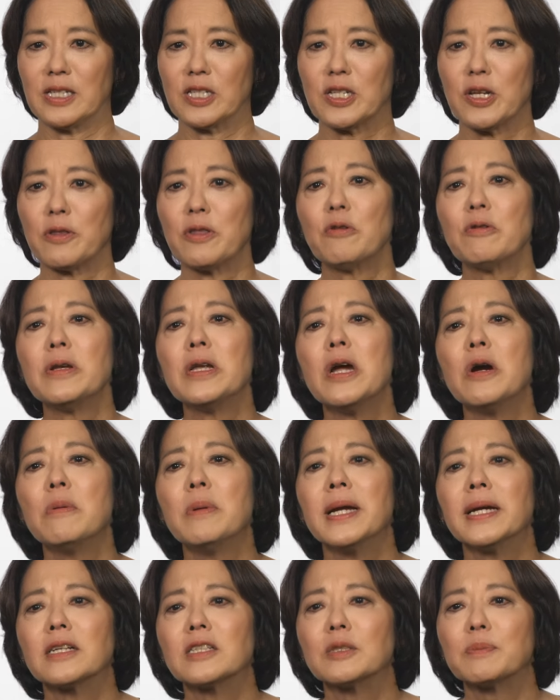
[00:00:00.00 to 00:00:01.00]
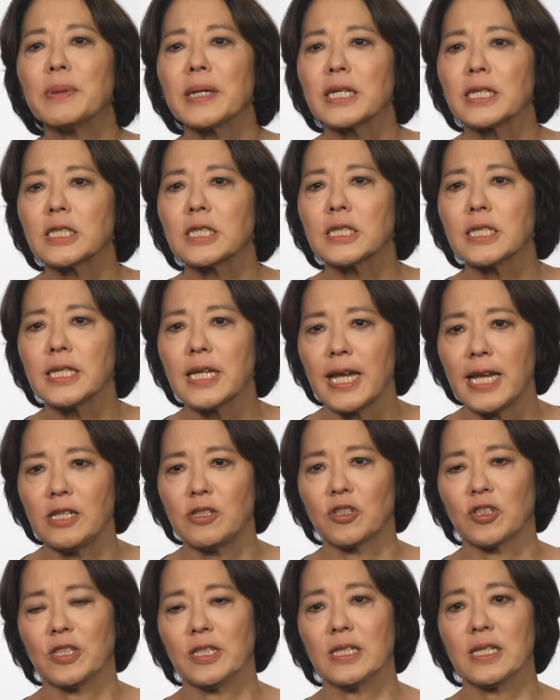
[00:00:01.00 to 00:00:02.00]
So there are no
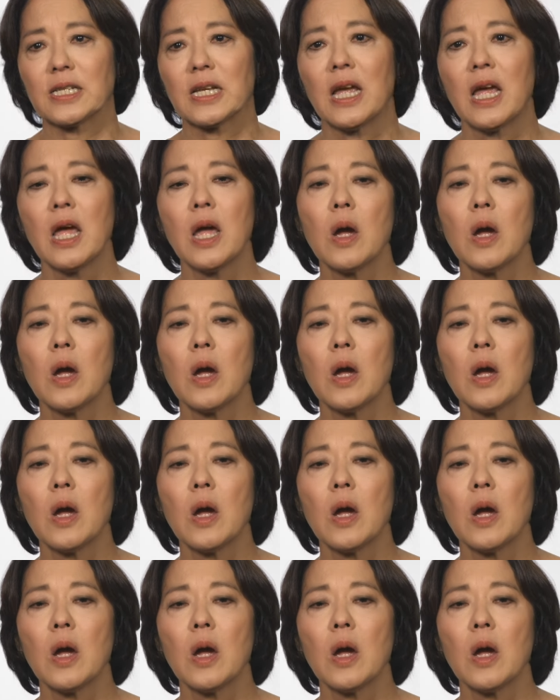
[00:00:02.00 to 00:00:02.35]
expectations.